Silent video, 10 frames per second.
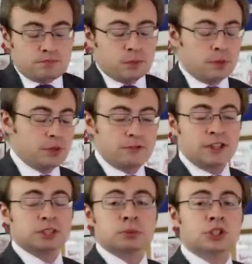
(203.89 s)
well, the
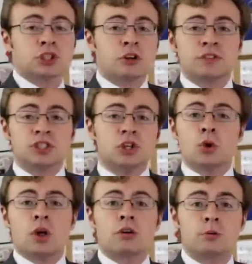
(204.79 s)
fencible service no
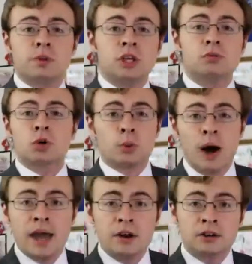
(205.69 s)
longer being
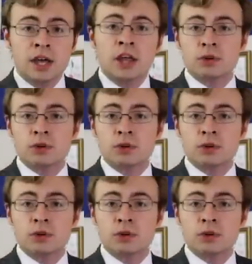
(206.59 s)
required,